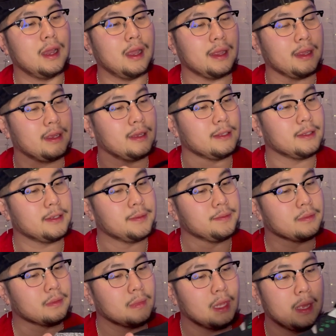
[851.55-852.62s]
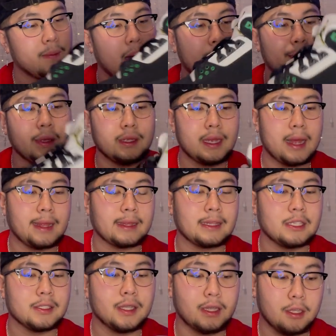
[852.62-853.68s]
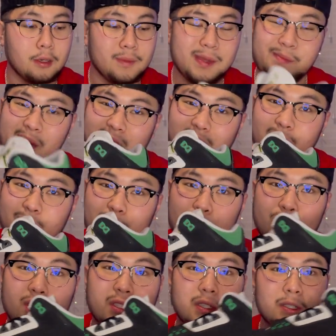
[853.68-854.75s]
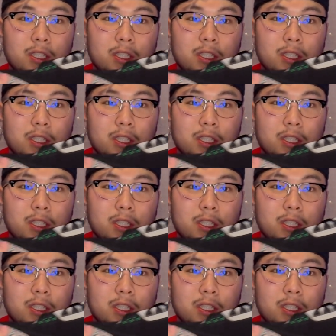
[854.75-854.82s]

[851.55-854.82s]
And in my opinion, I like these a little bit better than blue ones,